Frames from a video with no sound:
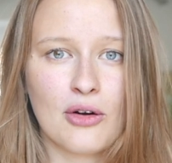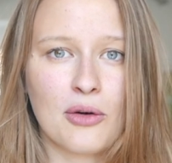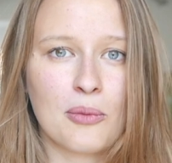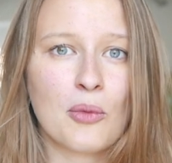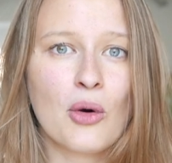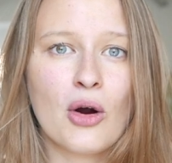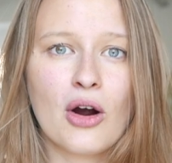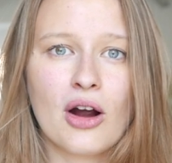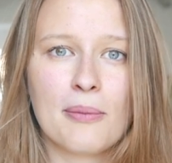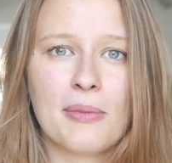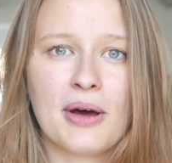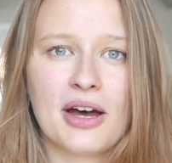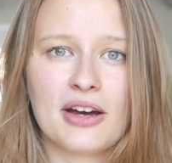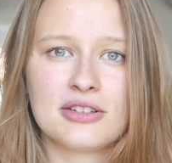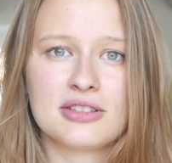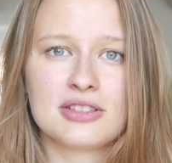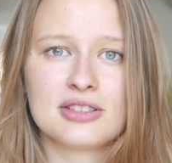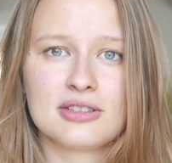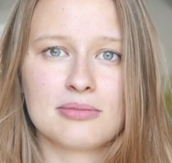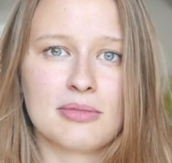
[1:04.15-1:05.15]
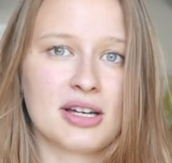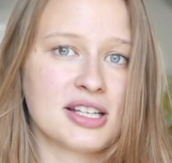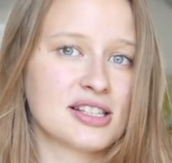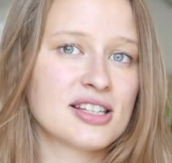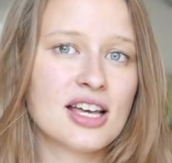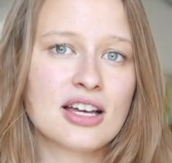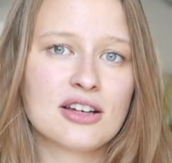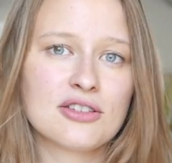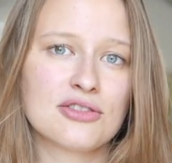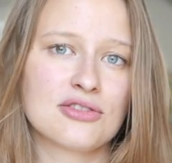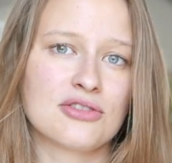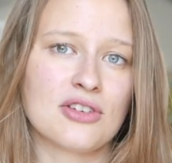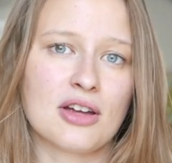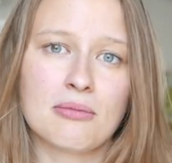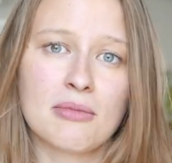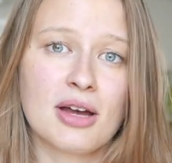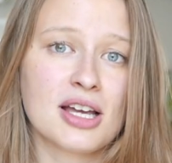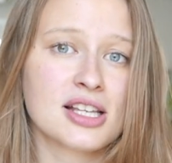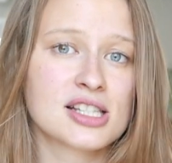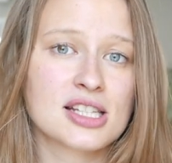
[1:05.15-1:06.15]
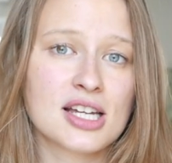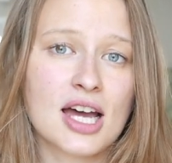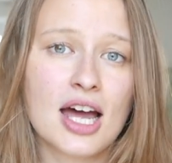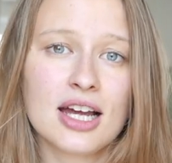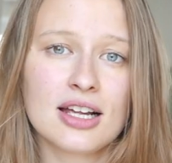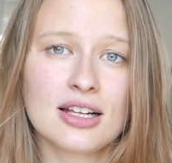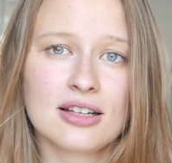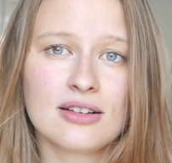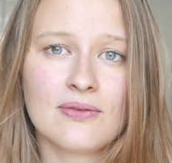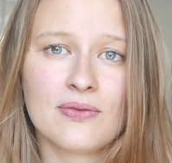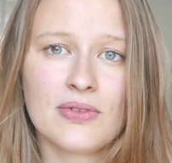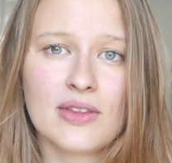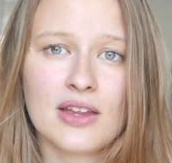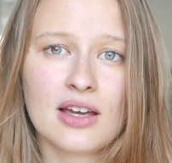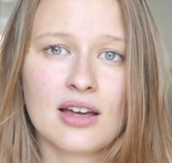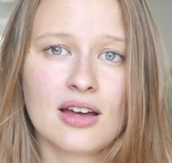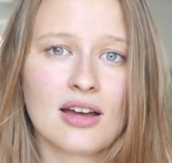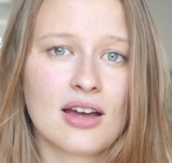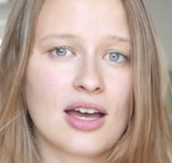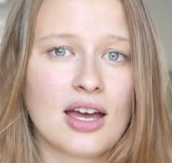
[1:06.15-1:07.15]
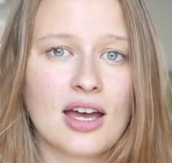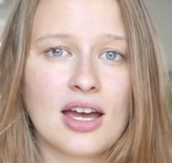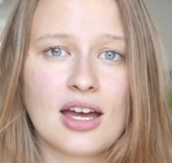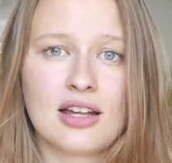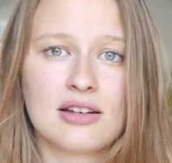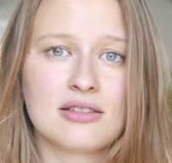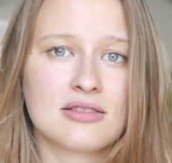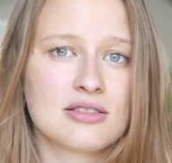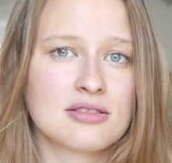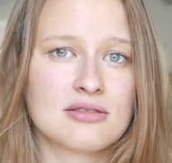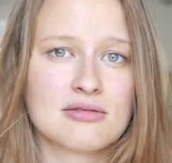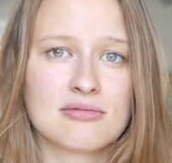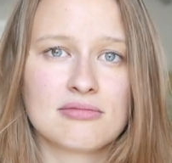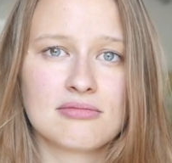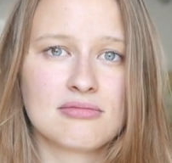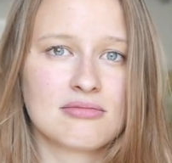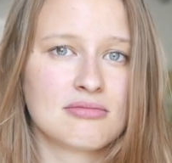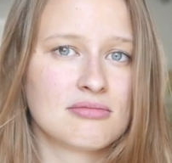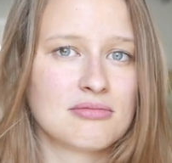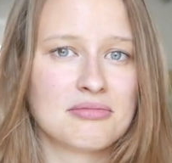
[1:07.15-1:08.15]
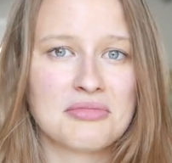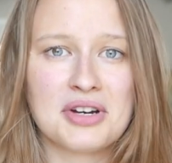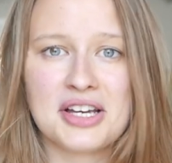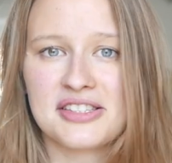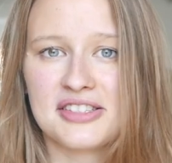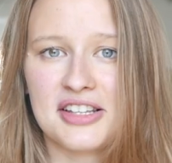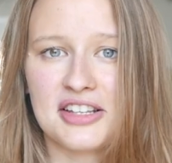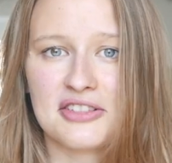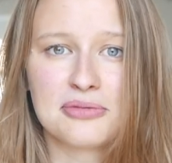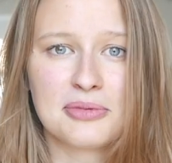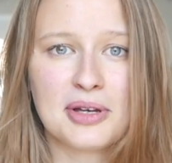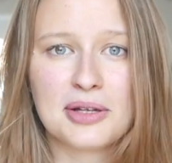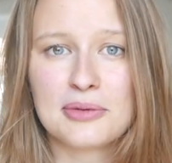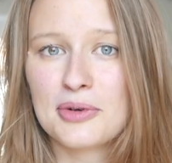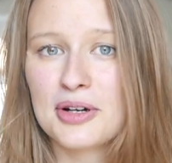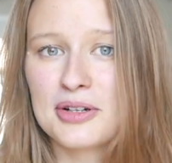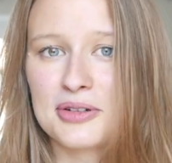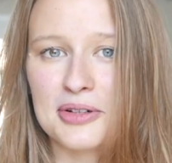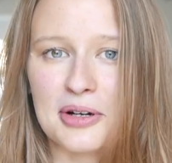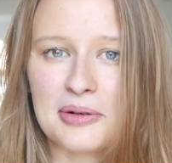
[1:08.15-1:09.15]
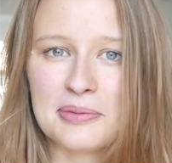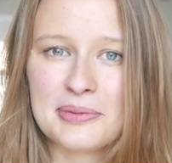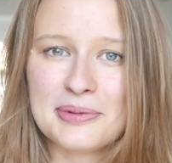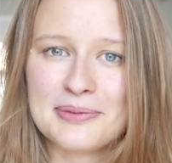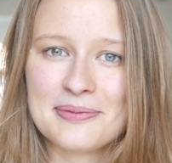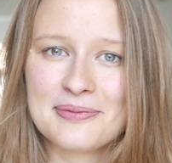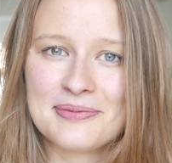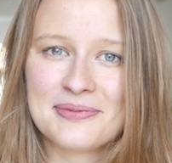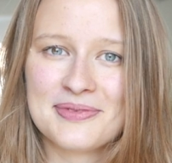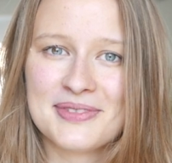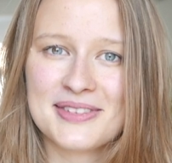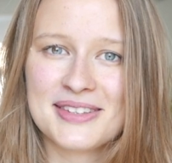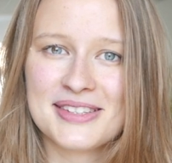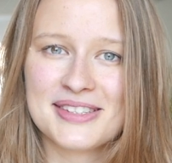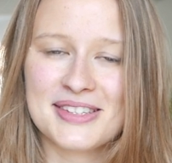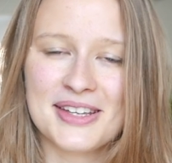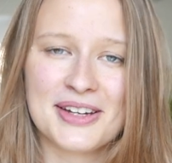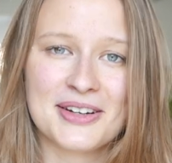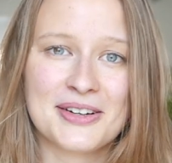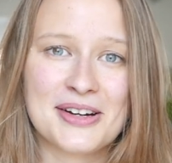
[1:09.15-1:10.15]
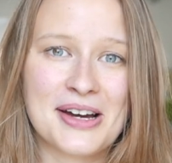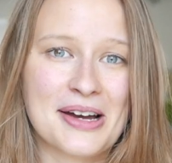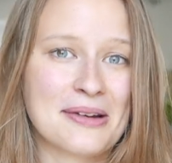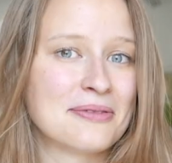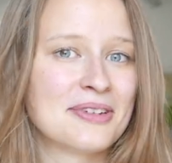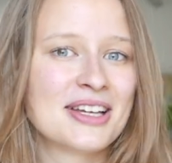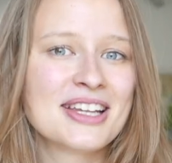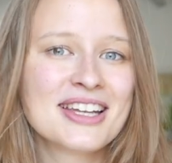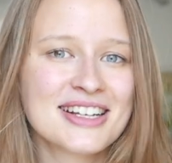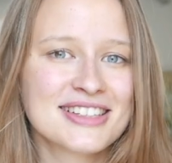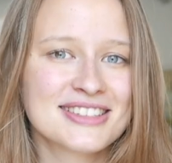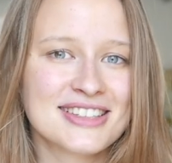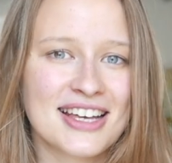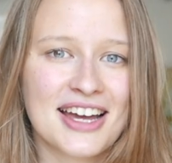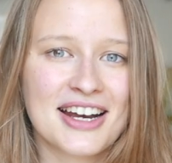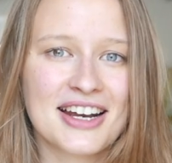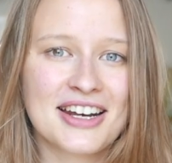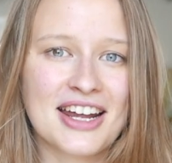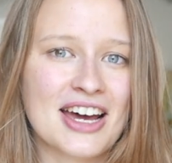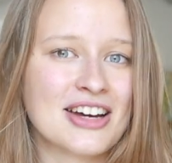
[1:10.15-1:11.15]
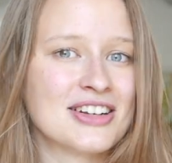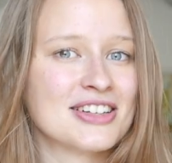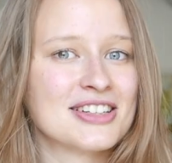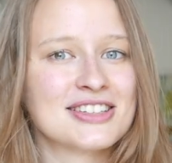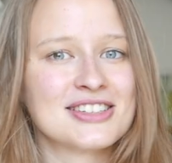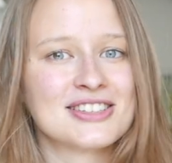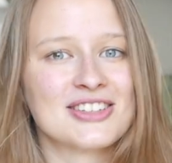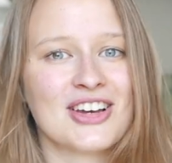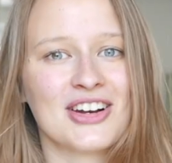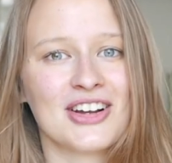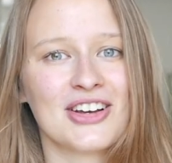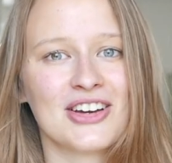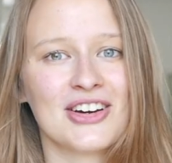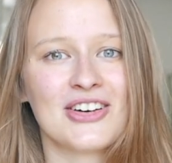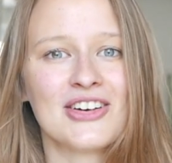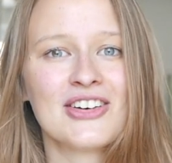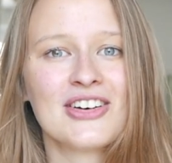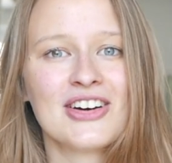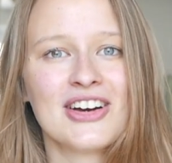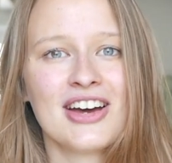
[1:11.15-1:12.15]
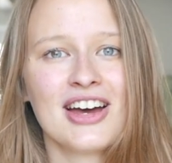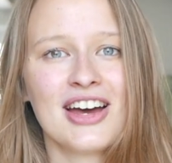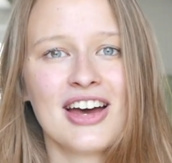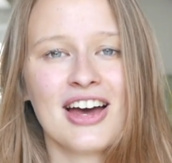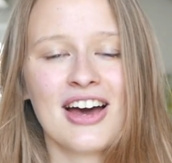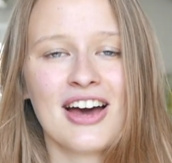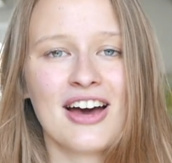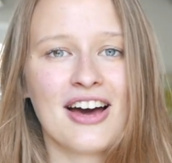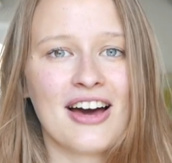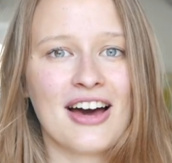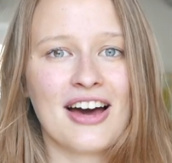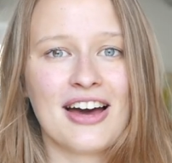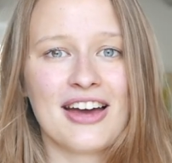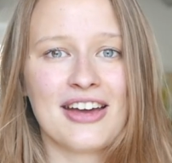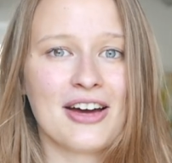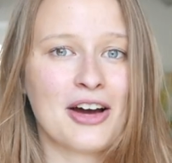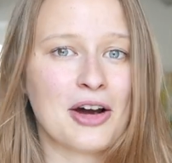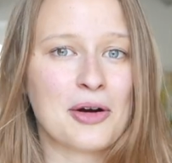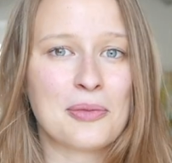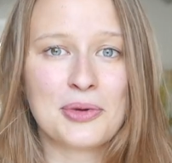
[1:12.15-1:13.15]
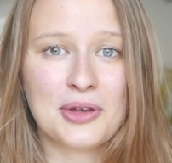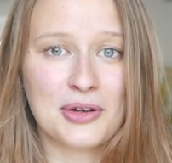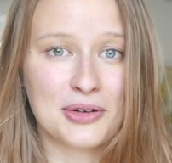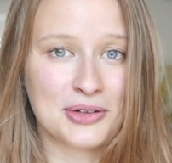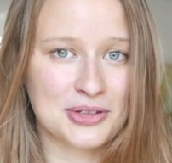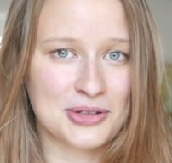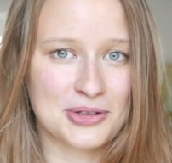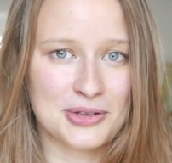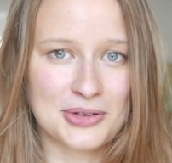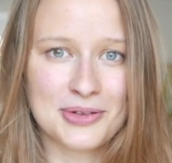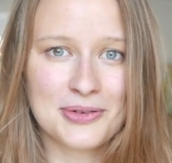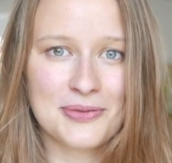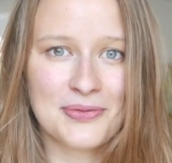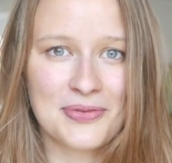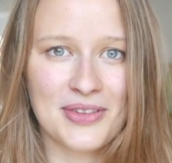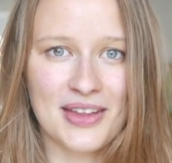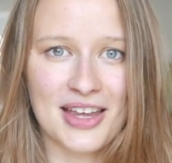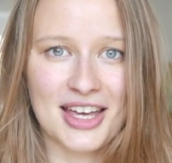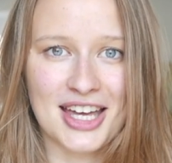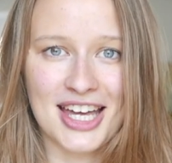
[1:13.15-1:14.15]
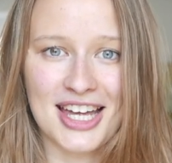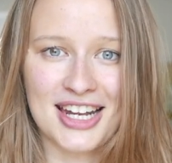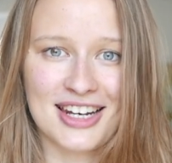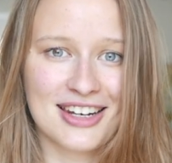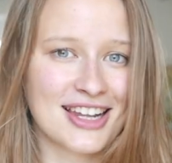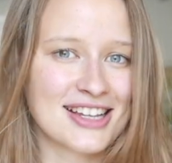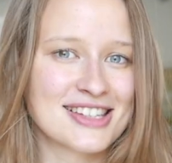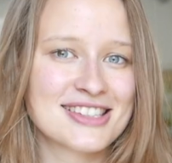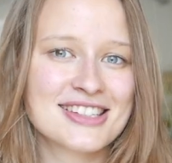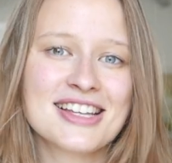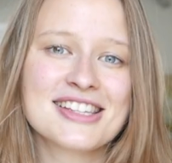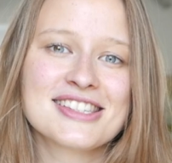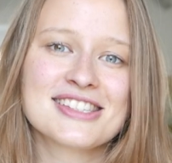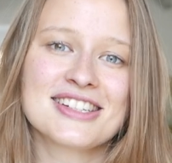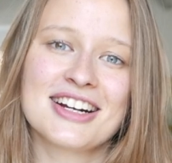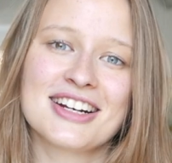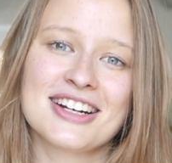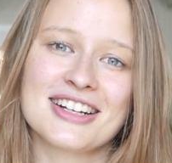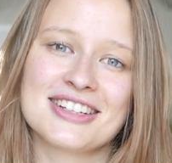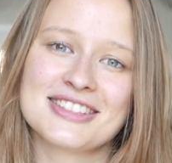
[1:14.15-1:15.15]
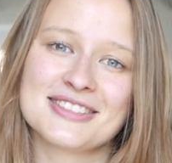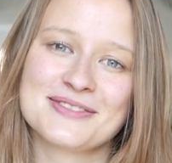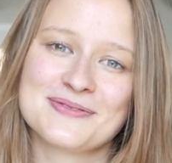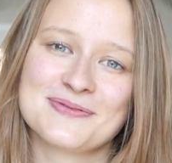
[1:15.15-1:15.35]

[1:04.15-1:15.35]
learn more about myself and my style and my self-made wardrobe. So I'm really excited how this is going to go. I hope you're too, and let's get started.